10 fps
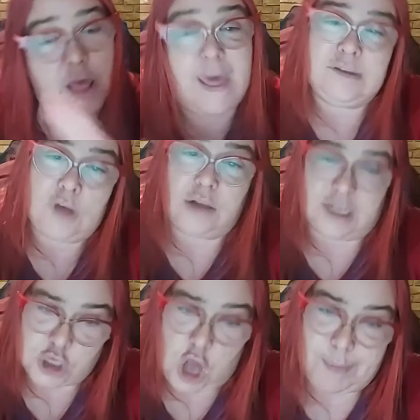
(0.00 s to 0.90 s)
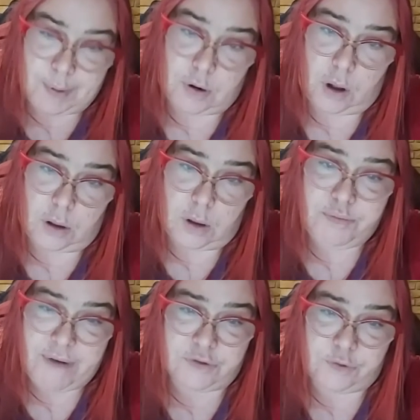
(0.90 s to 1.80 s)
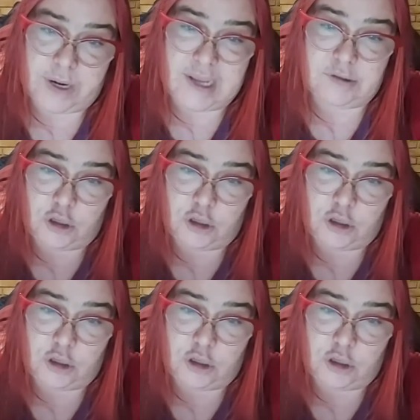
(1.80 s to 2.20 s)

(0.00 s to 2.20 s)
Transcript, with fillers: That's called a topical press release.